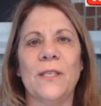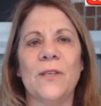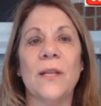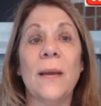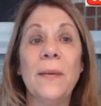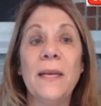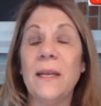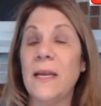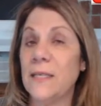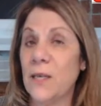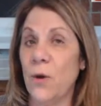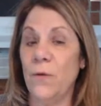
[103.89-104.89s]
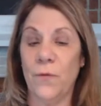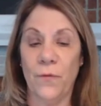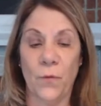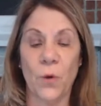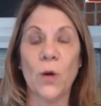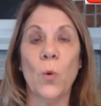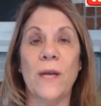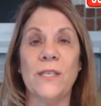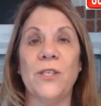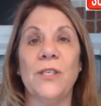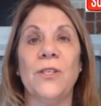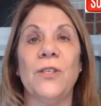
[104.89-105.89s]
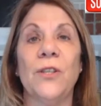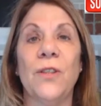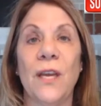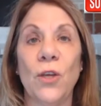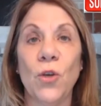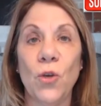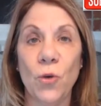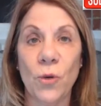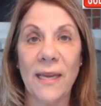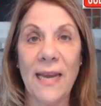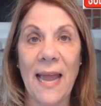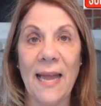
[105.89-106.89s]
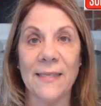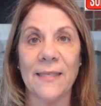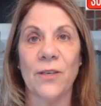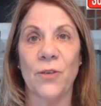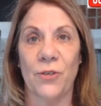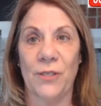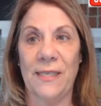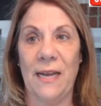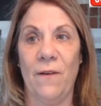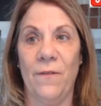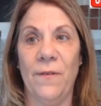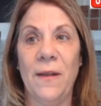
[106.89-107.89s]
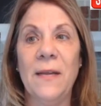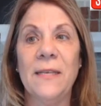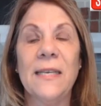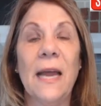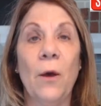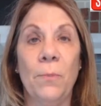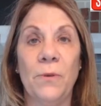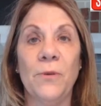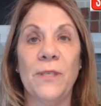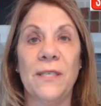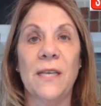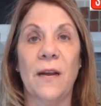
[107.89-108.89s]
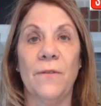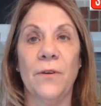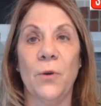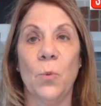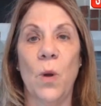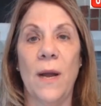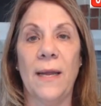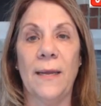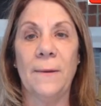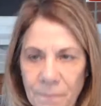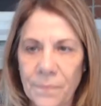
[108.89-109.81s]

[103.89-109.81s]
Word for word: So let me let's go over four questions that you can ask yourself to help you discover your why.